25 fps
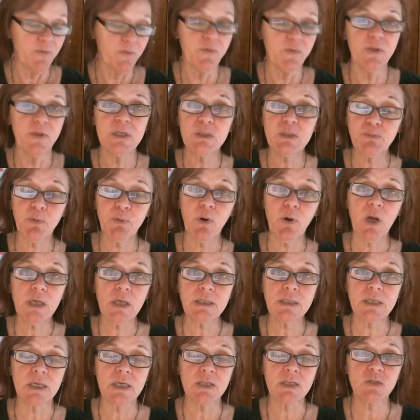This
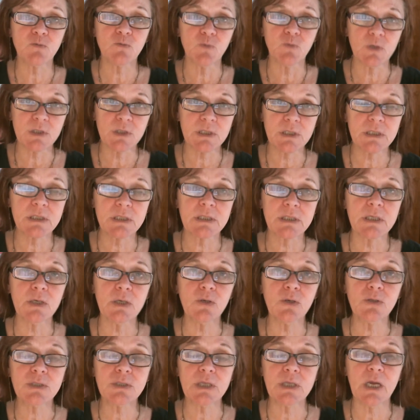process will
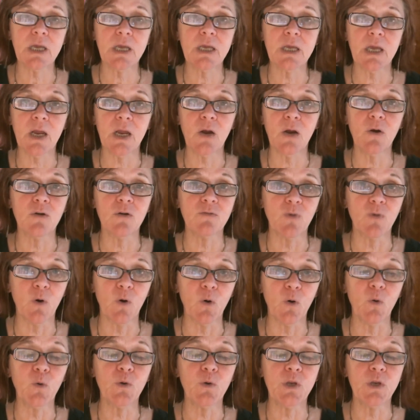still take care of
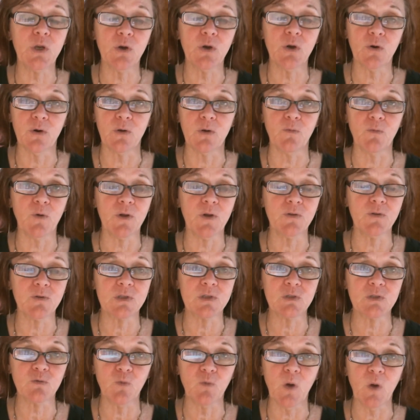old urine, whether
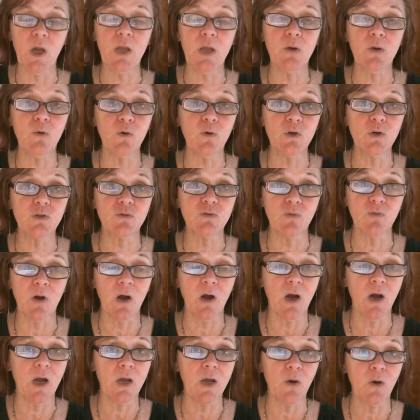it's wet or
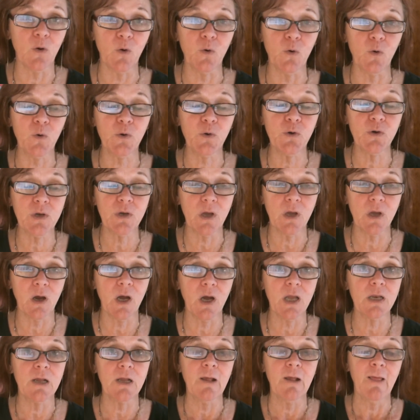dry, old or
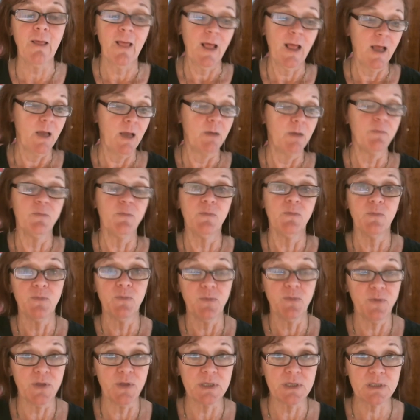not.
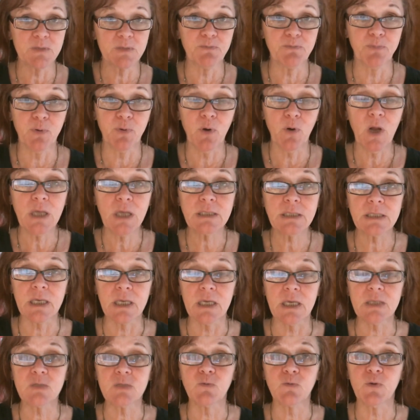This
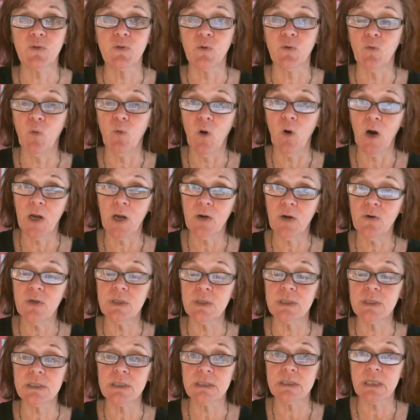process with the
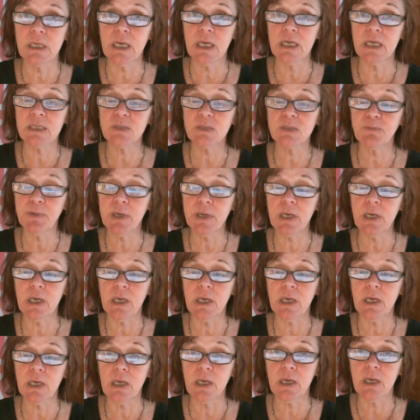water and the
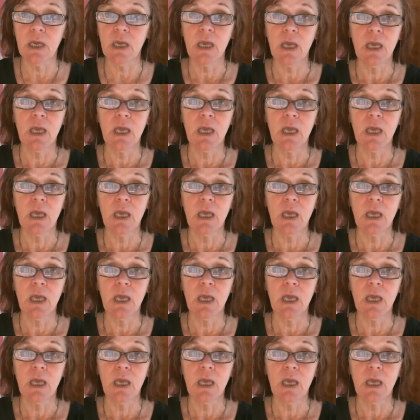TSP